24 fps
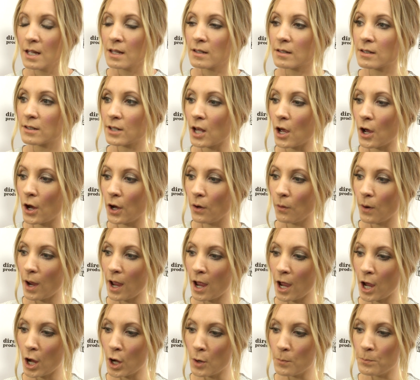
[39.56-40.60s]
So
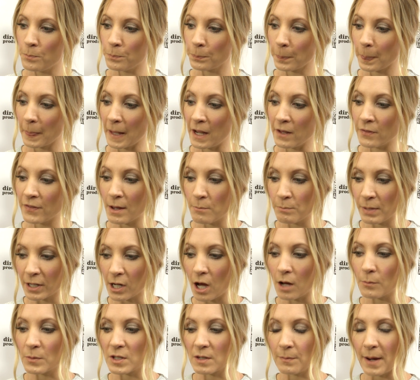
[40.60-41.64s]
um, it then
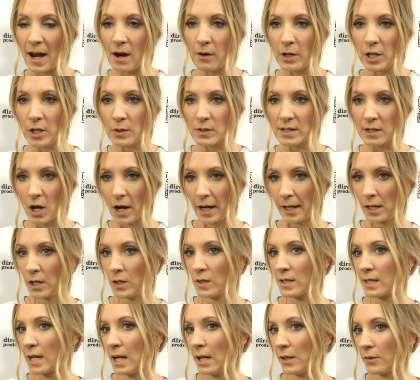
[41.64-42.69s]
becomes about who's lying,
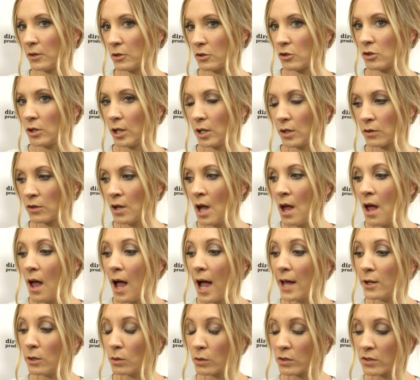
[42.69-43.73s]
who's telling the truth,
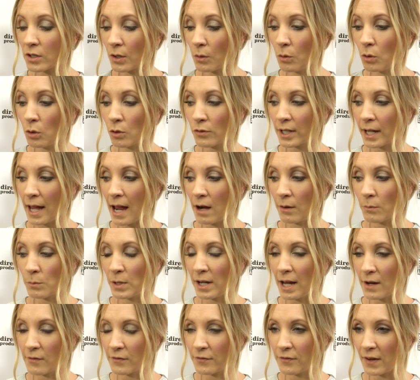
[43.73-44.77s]
and also all the char- we
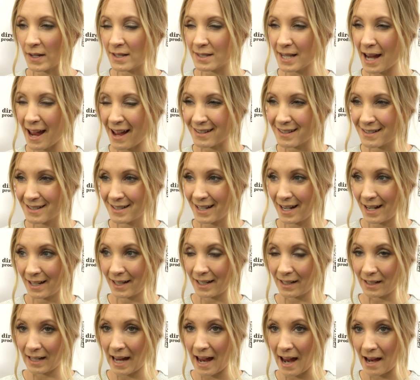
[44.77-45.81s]
have fantastic
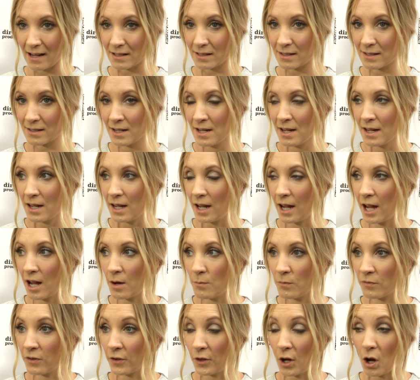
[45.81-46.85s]
cast
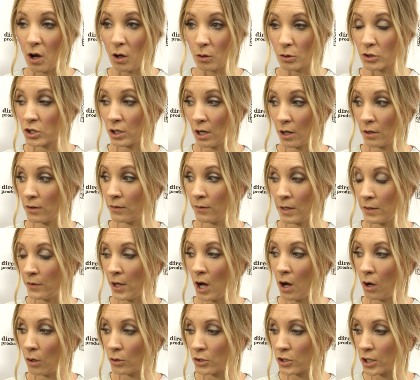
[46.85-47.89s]
um, for the whole show in the
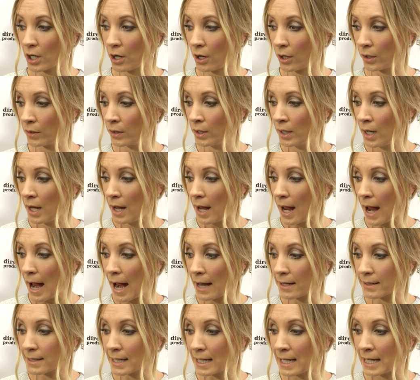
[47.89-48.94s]
whole show,
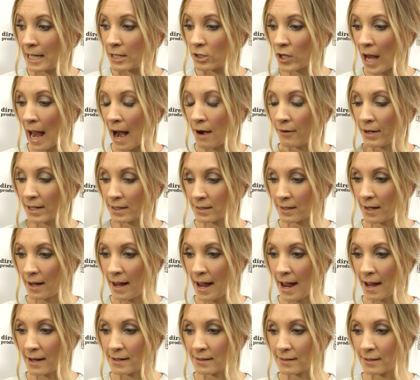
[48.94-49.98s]
and each character
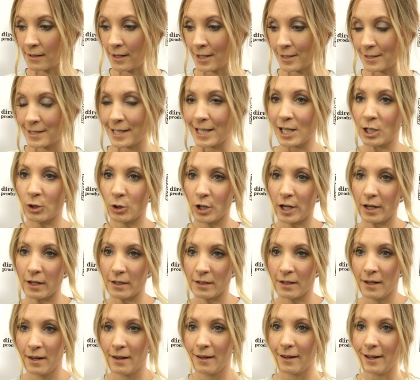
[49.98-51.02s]
has a secret,
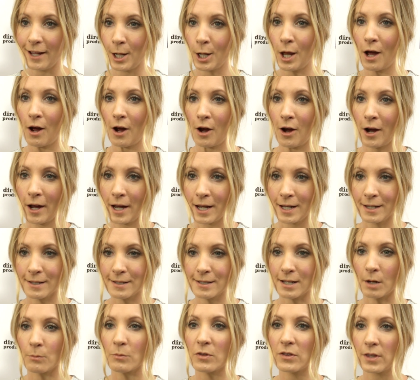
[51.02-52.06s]
a lie,
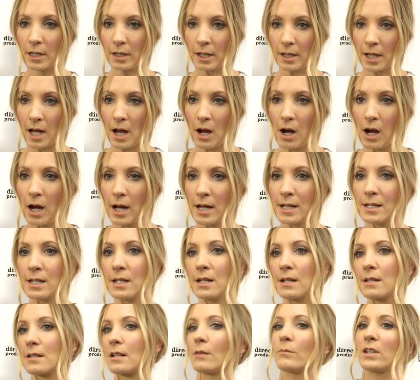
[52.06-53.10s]
something that they're
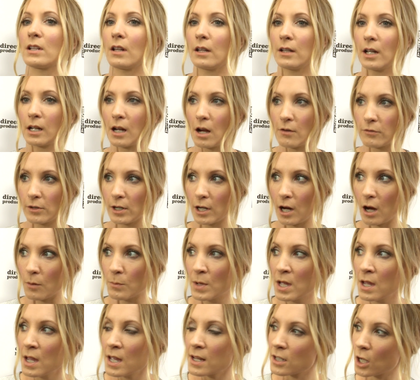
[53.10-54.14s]
hiding, something that they're covering up.
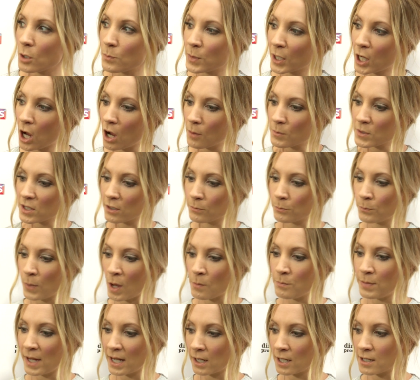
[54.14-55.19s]
So it becomes a, a
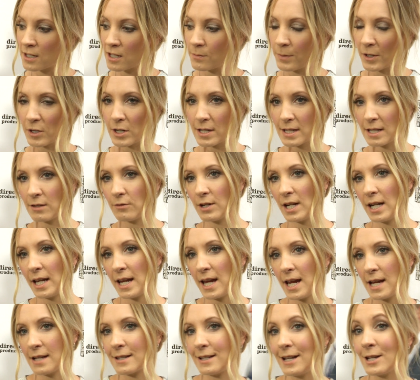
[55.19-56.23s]
big conspiracy.
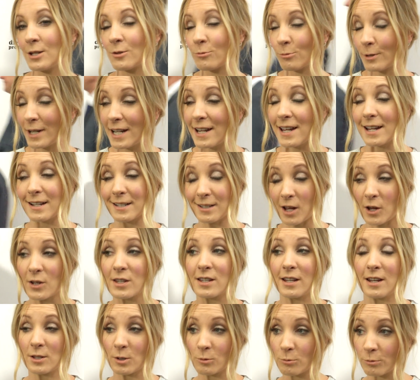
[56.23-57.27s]
Really, it's it's really
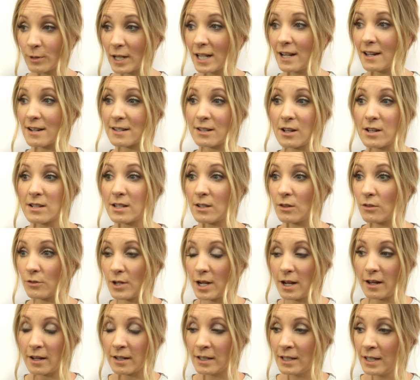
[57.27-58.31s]
exciting. It's a really exciting
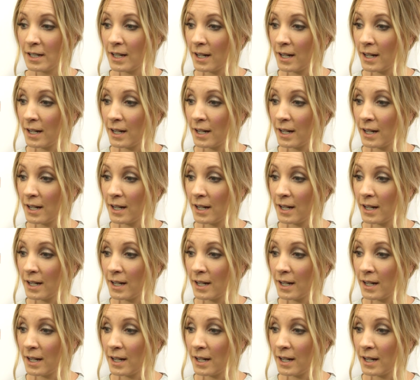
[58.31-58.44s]
thriller.